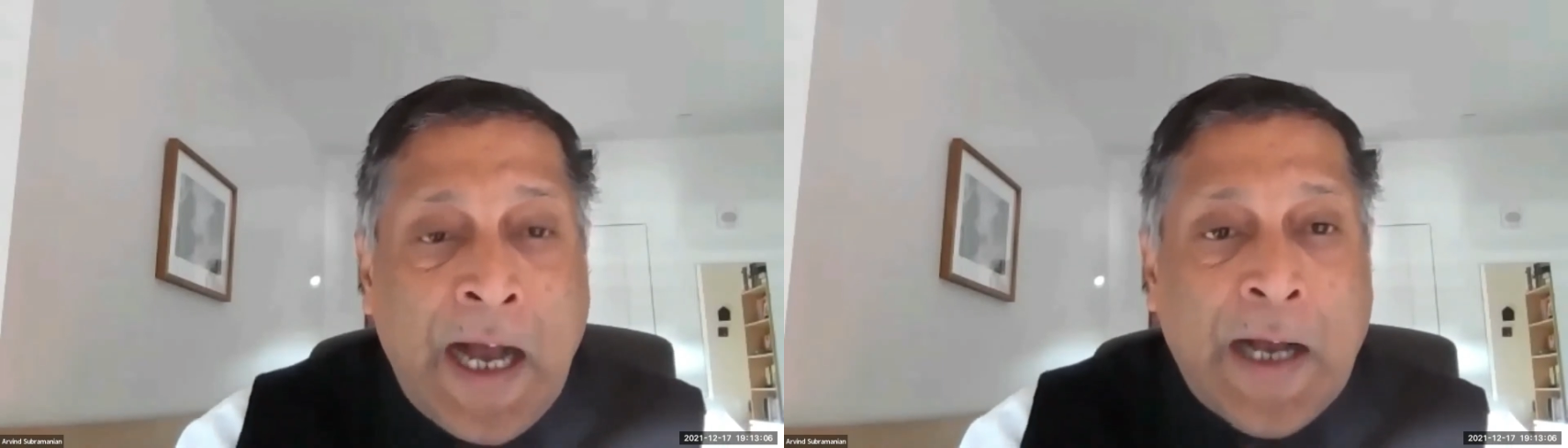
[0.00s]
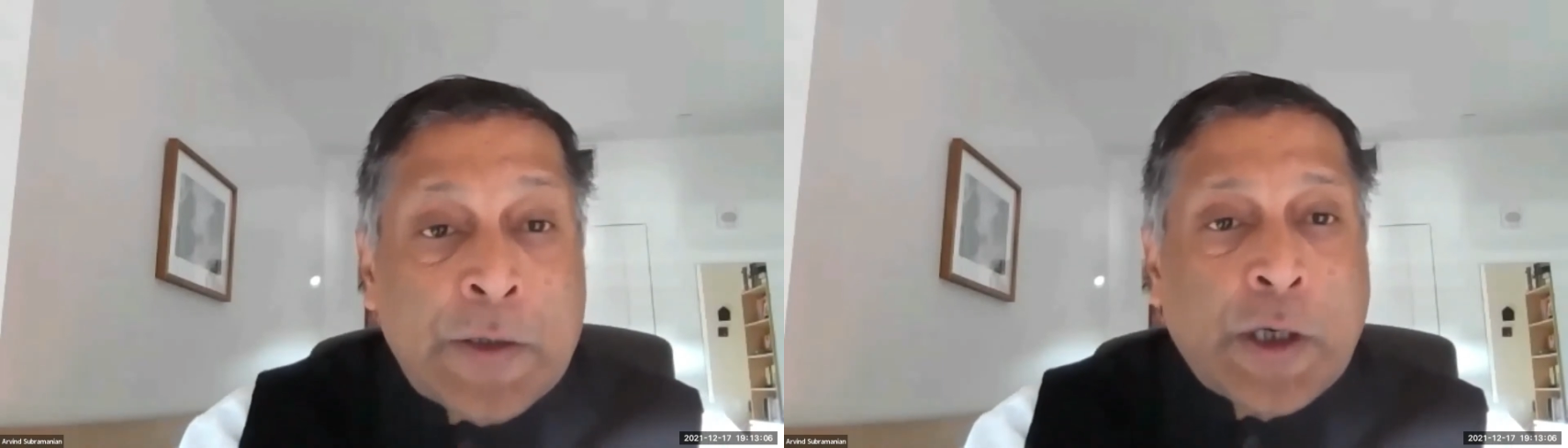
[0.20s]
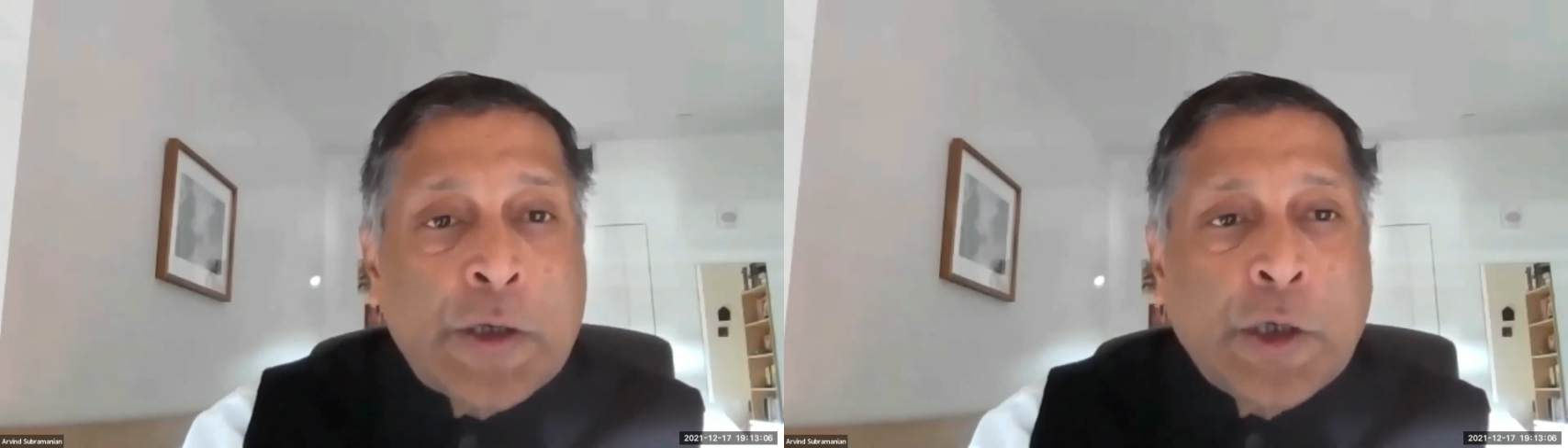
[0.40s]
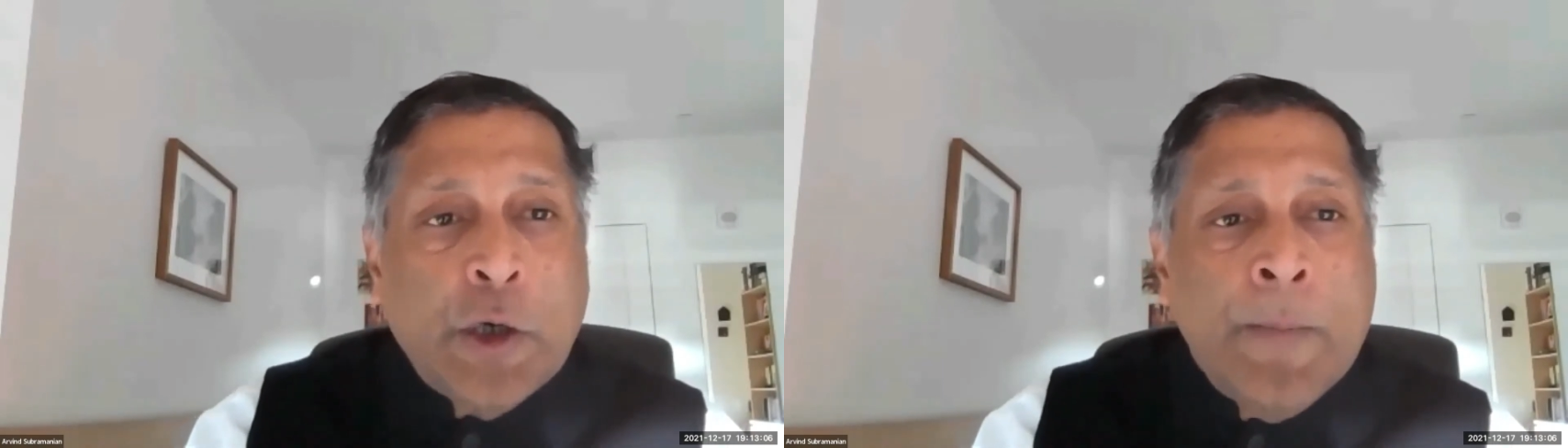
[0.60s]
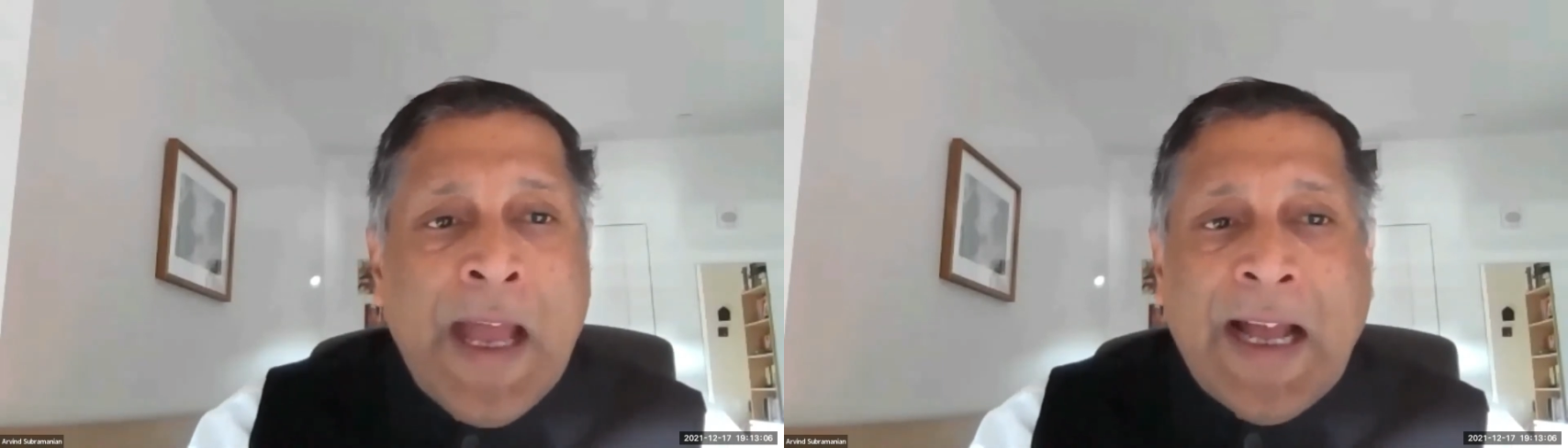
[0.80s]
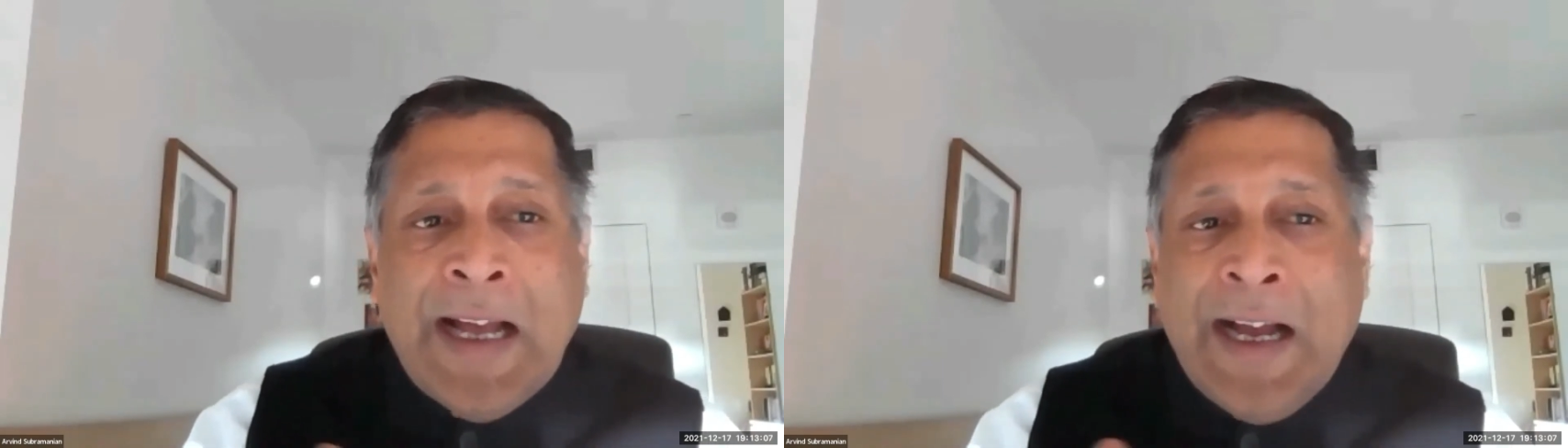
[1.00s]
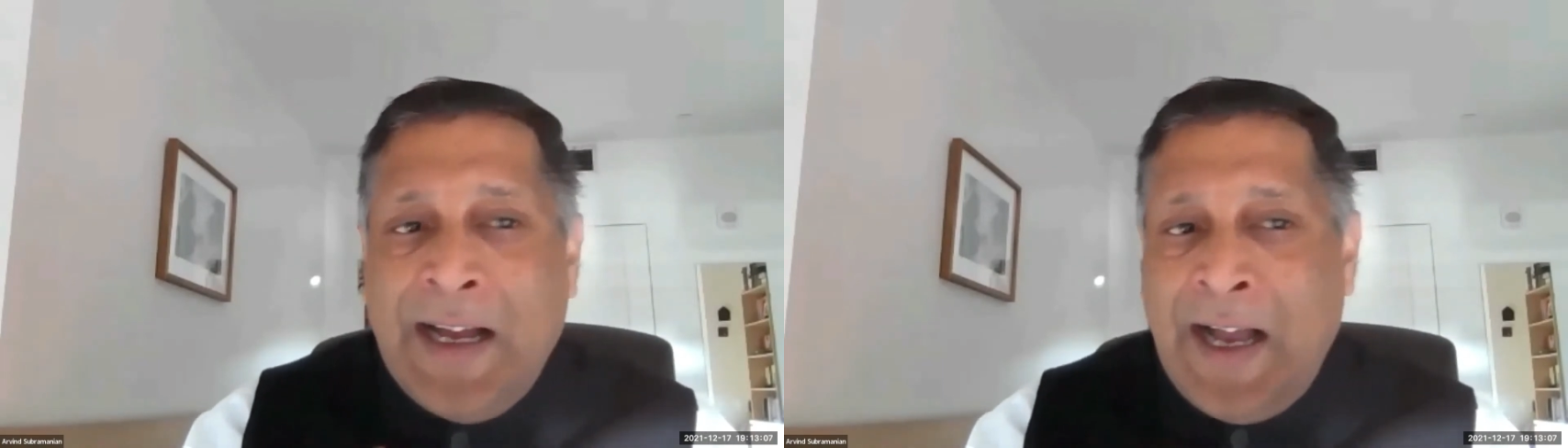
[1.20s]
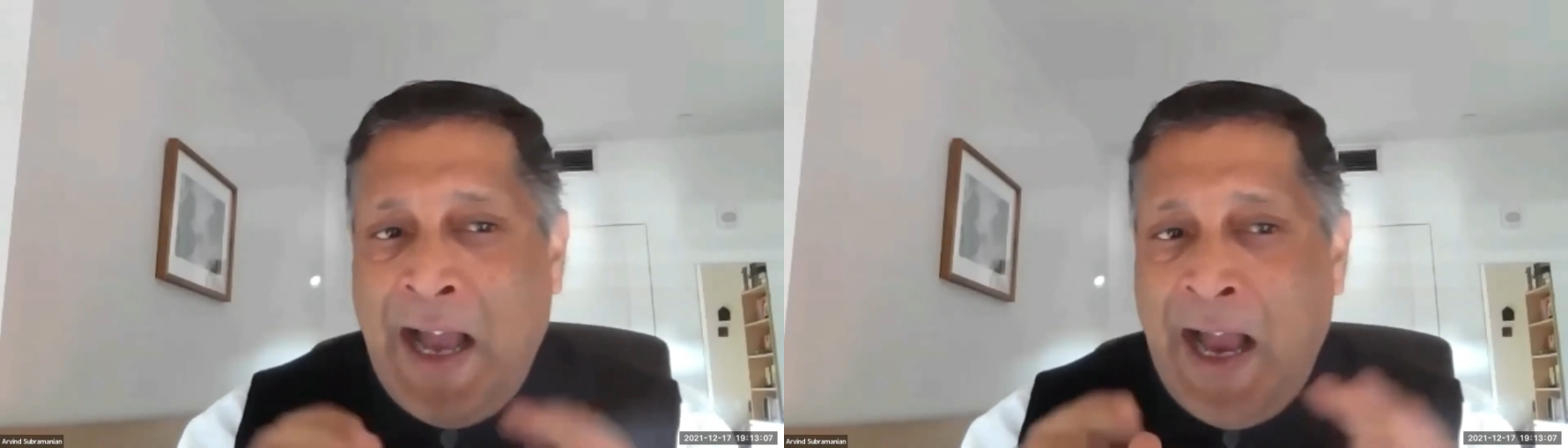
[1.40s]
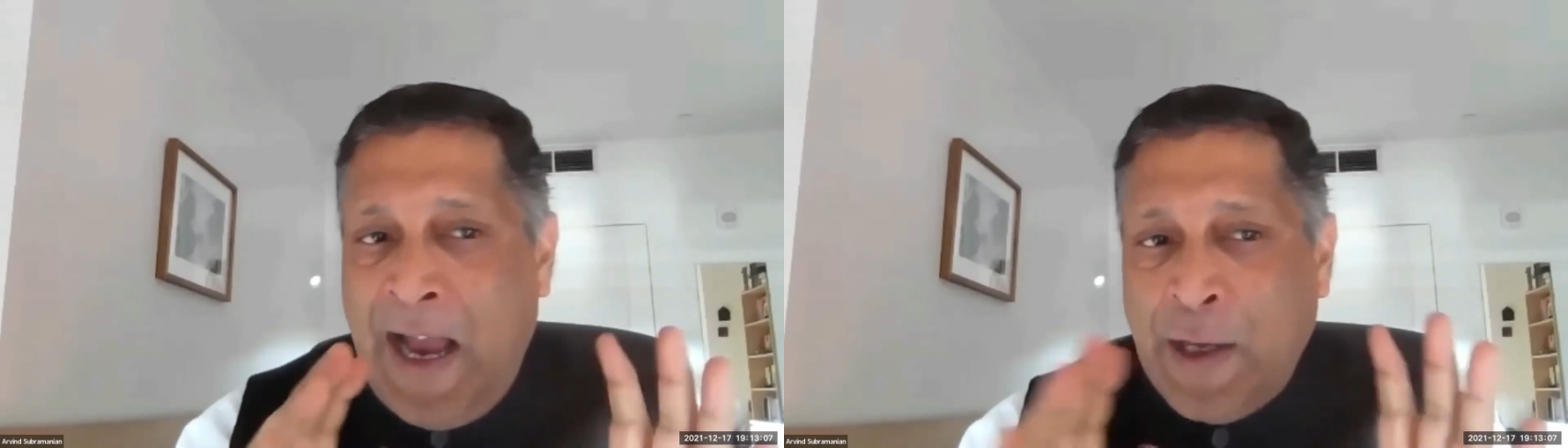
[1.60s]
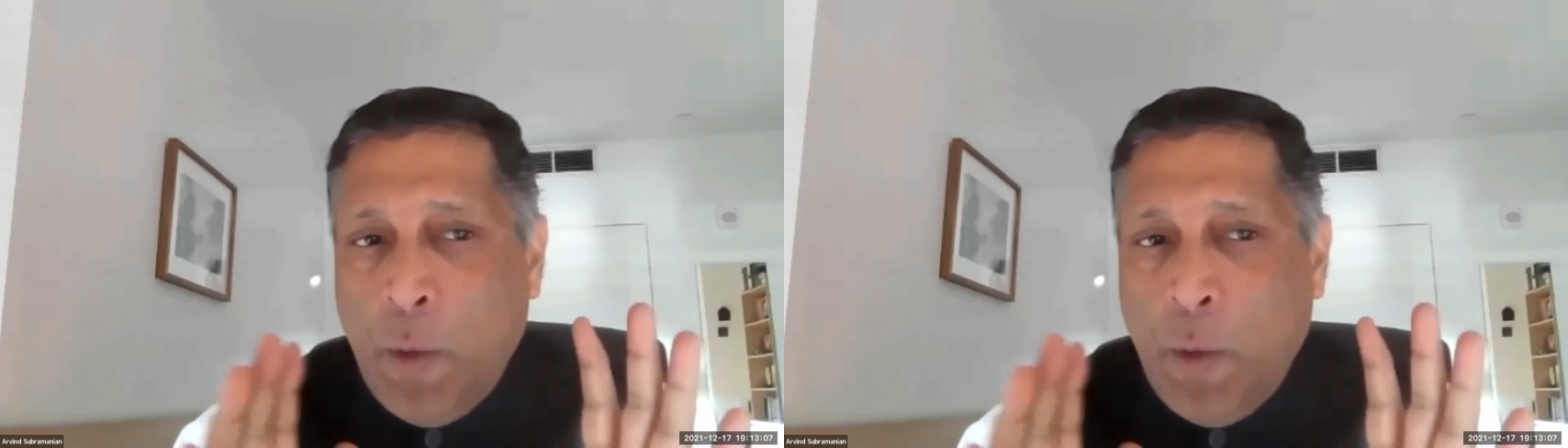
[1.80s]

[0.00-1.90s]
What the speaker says: I